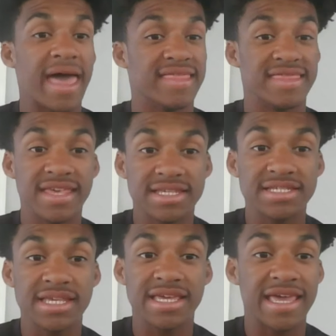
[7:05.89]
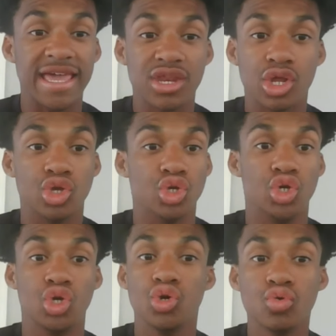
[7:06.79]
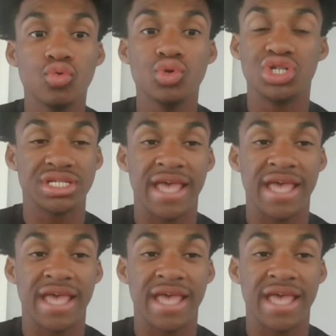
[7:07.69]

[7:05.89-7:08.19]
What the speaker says: This is a kid you just